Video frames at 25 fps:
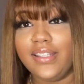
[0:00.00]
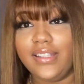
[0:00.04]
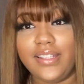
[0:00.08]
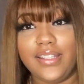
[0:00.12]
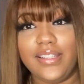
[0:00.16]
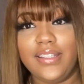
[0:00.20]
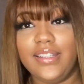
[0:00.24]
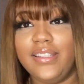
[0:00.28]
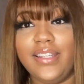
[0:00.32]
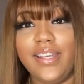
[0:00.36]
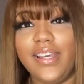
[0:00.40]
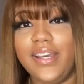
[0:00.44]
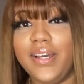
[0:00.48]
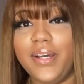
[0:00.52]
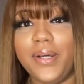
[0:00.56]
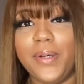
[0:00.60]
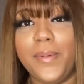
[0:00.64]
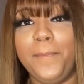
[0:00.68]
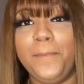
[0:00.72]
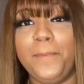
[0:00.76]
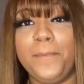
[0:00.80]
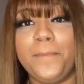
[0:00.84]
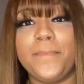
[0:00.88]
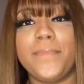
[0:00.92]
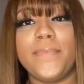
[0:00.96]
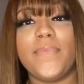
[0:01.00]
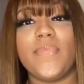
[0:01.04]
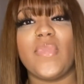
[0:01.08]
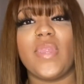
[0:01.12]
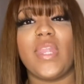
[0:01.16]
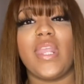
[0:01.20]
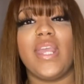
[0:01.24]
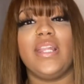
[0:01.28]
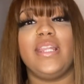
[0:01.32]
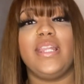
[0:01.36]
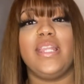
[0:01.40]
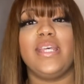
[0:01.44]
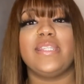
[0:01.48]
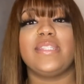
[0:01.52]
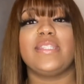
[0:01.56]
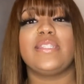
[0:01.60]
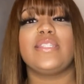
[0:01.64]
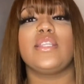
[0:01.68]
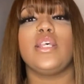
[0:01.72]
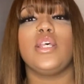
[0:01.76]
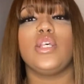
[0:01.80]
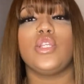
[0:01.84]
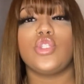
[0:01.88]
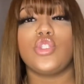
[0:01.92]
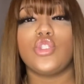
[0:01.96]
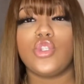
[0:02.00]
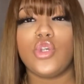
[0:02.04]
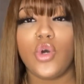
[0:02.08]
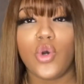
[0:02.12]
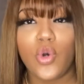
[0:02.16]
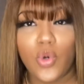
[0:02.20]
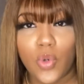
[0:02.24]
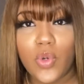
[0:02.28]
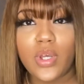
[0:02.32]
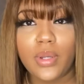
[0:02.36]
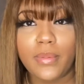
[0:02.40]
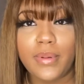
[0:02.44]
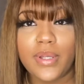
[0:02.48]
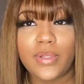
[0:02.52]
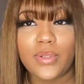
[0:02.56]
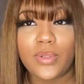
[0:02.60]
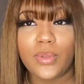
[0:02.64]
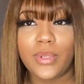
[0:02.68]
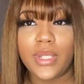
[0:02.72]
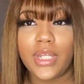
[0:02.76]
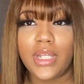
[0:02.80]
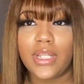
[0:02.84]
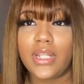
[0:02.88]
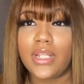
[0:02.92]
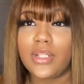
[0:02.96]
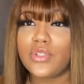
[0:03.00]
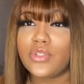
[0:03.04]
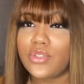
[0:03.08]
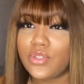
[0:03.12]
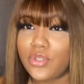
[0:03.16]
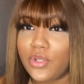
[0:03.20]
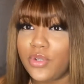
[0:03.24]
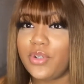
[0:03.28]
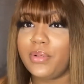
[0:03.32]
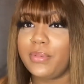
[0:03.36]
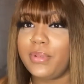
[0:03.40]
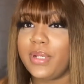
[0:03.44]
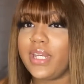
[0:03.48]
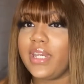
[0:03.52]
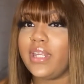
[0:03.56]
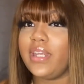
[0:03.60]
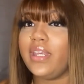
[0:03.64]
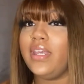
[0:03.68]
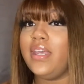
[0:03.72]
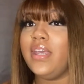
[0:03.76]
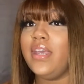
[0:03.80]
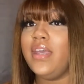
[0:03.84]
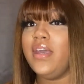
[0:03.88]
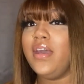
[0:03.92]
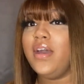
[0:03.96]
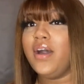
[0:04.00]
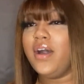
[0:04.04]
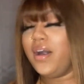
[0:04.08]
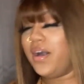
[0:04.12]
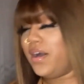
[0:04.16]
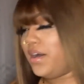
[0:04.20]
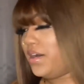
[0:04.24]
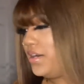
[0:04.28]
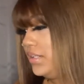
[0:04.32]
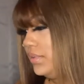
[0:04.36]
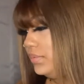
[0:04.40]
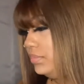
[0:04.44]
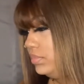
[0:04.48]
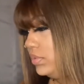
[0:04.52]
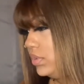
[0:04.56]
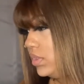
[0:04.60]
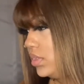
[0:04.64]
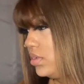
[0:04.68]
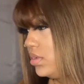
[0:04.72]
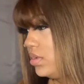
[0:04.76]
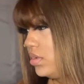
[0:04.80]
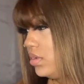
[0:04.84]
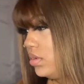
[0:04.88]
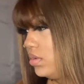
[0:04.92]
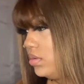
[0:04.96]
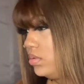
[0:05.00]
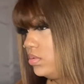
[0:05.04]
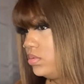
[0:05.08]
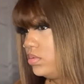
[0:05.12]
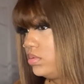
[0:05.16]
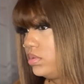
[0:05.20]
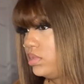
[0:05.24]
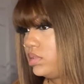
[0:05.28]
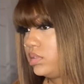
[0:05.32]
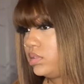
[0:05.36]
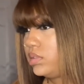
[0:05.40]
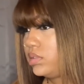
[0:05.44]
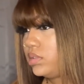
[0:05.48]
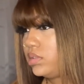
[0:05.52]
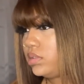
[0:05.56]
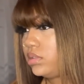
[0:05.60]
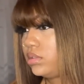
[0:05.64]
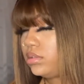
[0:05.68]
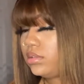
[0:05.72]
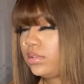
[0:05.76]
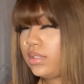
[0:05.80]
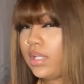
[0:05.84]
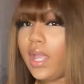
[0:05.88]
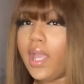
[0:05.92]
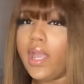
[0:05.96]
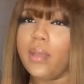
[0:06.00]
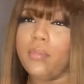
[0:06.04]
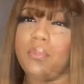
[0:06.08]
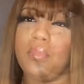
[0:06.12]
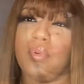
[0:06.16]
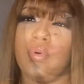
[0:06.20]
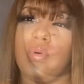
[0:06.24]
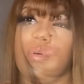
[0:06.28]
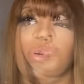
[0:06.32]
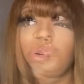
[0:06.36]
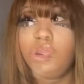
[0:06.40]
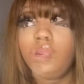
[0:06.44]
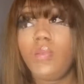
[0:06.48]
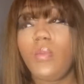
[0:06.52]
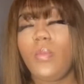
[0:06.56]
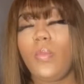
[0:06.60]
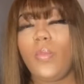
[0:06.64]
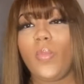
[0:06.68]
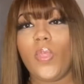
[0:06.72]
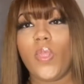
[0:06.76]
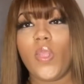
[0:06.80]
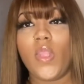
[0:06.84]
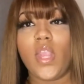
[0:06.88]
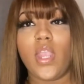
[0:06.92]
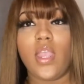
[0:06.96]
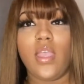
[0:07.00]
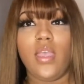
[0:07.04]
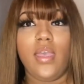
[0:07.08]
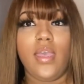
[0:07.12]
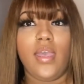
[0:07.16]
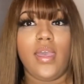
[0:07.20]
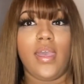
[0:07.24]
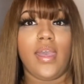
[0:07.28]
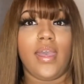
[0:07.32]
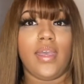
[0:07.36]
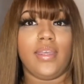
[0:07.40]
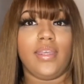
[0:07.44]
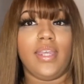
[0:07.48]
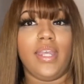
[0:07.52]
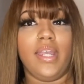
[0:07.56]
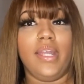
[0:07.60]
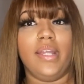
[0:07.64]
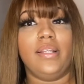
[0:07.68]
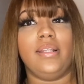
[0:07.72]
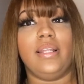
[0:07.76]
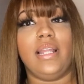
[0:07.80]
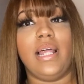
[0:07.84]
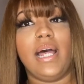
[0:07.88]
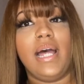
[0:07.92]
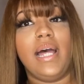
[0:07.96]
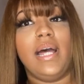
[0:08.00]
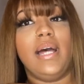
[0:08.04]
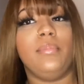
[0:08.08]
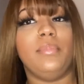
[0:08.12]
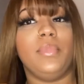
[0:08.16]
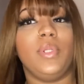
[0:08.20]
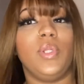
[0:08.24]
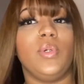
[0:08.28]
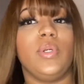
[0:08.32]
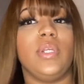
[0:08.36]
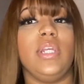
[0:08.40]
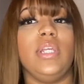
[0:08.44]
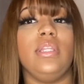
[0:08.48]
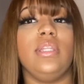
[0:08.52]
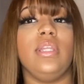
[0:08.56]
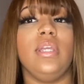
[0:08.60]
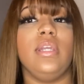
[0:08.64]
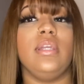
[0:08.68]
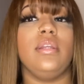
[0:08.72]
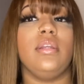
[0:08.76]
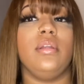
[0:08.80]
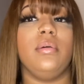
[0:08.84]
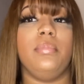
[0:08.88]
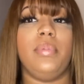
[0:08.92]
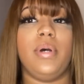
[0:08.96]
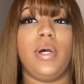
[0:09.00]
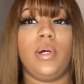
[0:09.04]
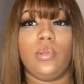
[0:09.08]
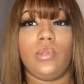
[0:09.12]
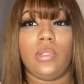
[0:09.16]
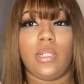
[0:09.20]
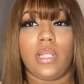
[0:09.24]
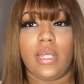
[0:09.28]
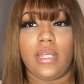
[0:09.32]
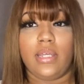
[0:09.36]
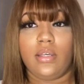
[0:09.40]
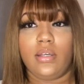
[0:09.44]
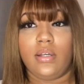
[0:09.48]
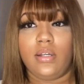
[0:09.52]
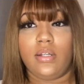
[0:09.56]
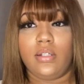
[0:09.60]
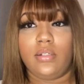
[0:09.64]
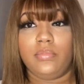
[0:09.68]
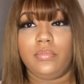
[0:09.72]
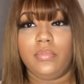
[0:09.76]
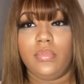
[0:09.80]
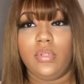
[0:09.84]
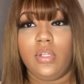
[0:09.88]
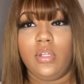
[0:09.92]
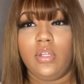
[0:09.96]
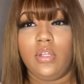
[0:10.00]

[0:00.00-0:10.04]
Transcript: Yeah. Let's talk about the wig. Let's talk about it. Um, oh snap. Hold. I can't lie. I'm low-key thinking about like, um,